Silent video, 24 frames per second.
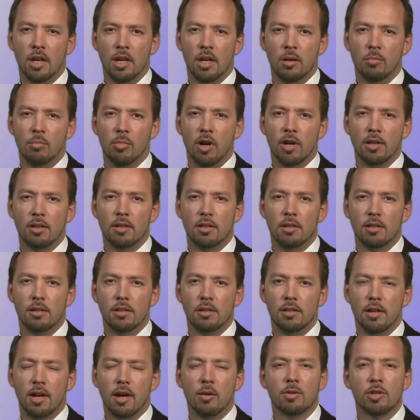But
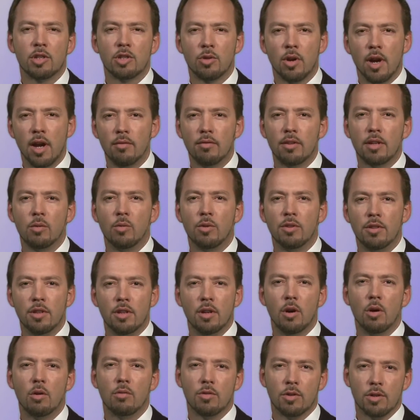I was traveling with
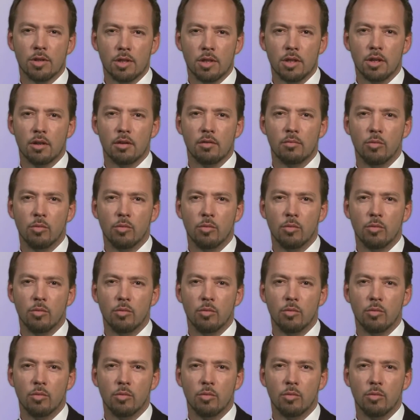the overseer